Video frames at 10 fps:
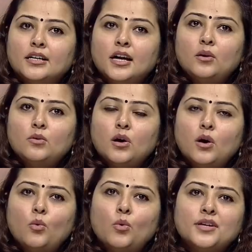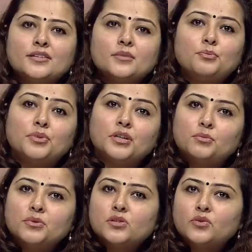Now, what is the
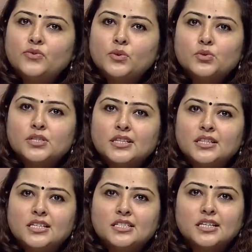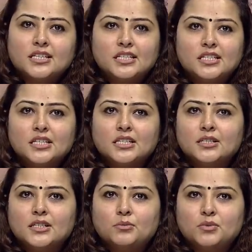purpose of using these
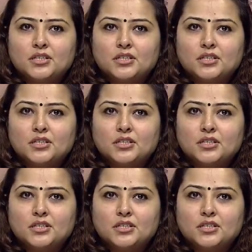teaching learning